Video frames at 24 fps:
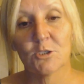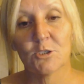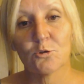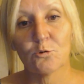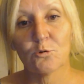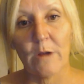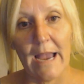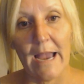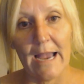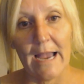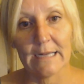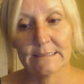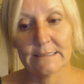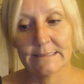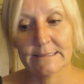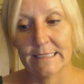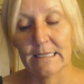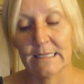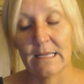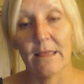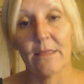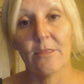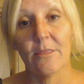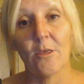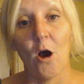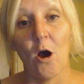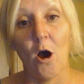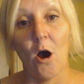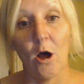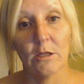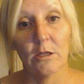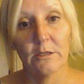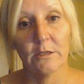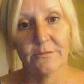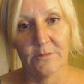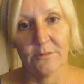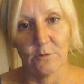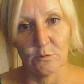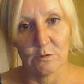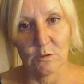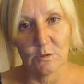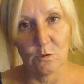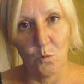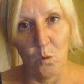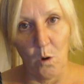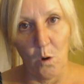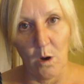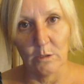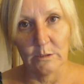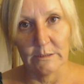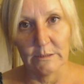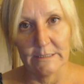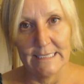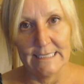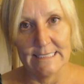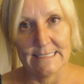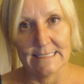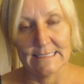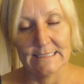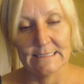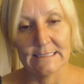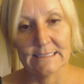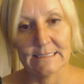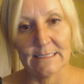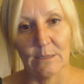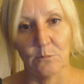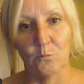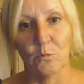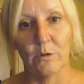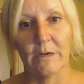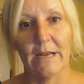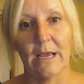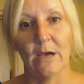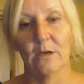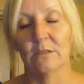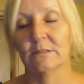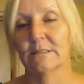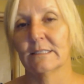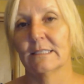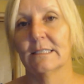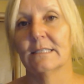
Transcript: attracting all of those qualities in someone else.